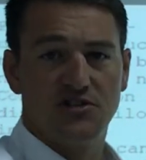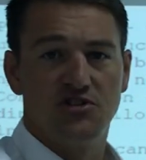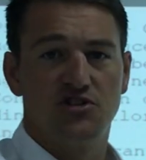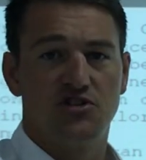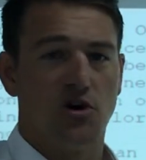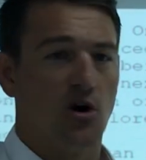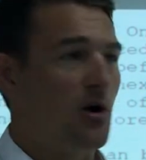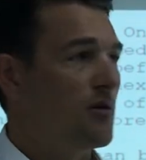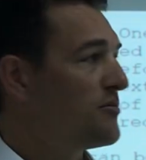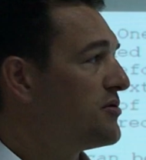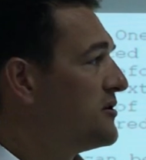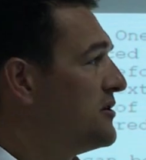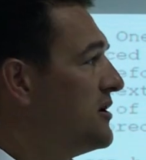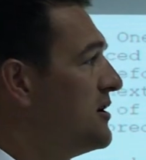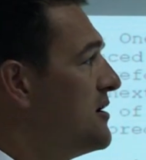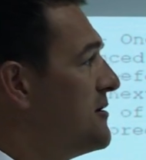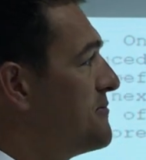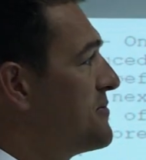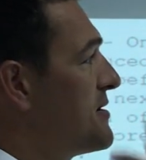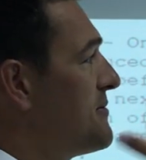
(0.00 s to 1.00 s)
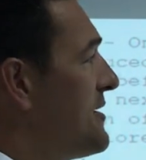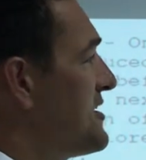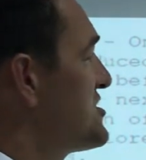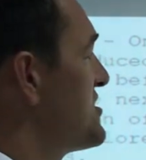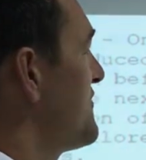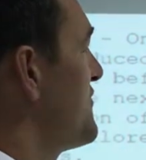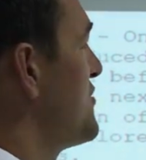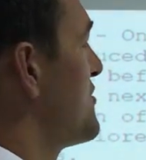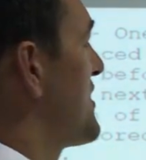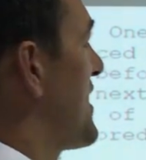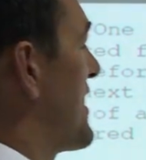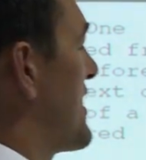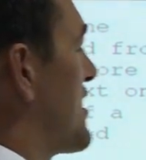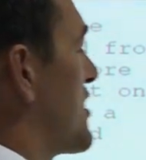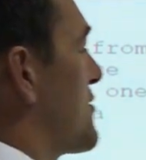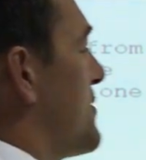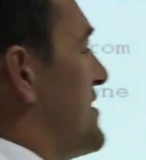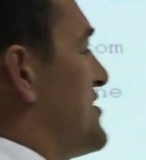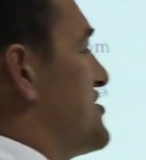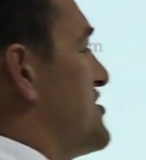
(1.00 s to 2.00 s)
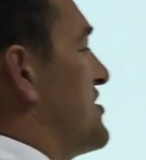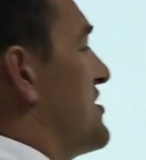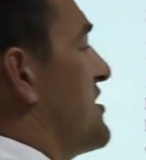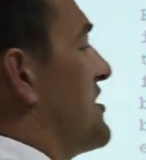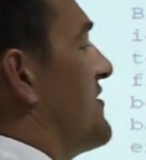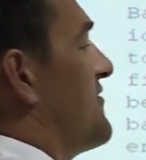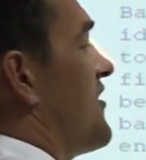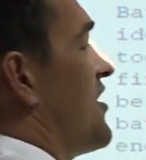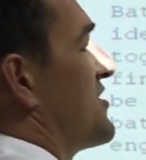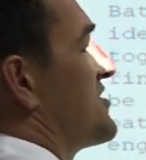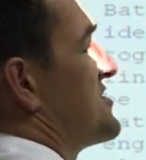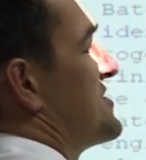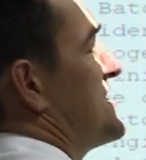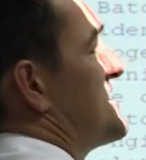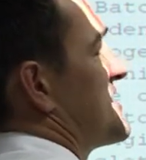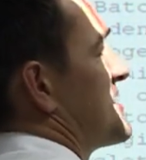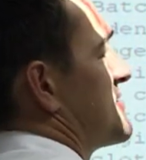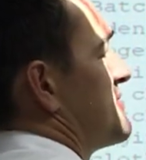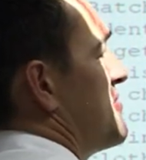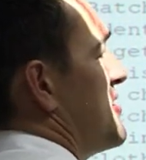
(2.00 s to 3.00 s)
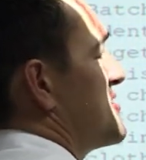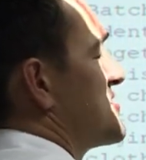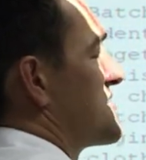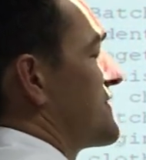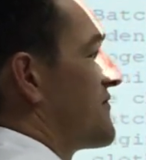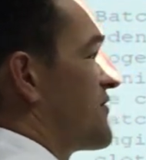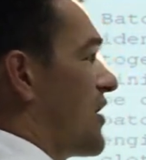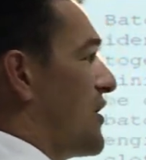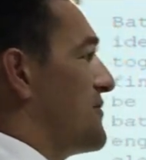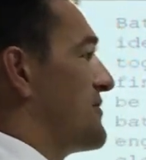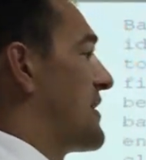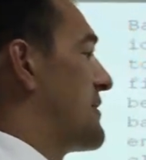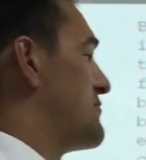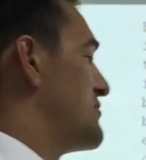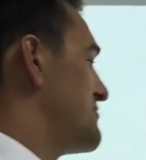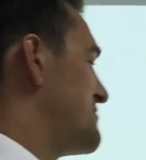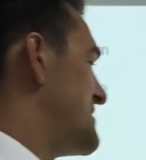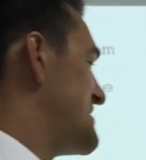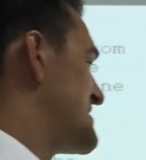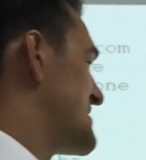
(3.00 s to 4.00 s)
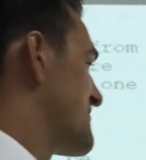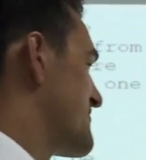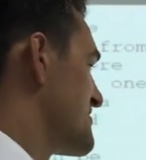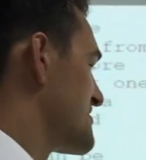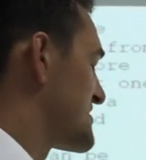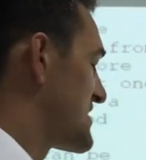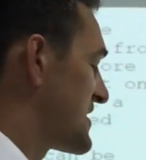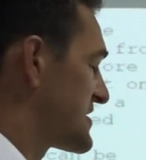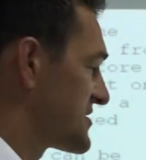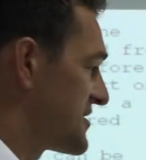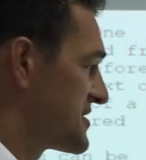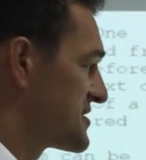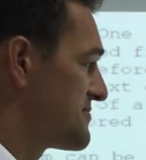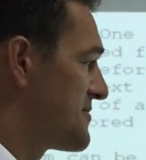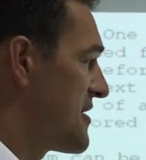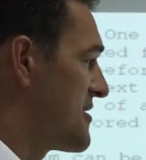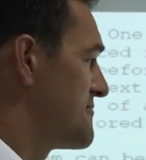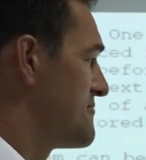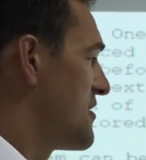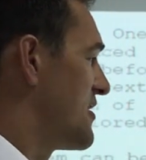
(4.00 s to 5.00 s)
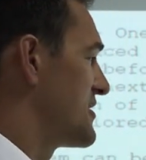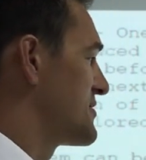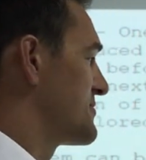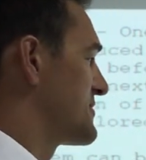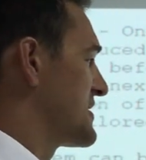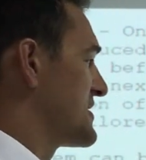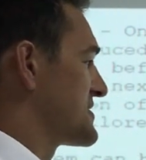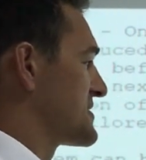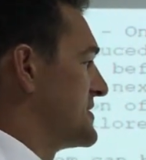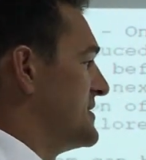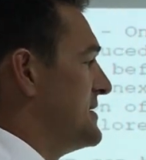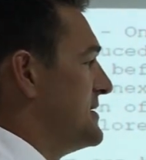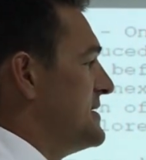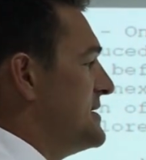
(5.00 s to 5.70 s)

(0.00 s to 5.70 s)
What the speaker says: to job. But imagine if you're getting a question and the advantages as opposed to flow, they would be different. So that's something to bear in mind with this.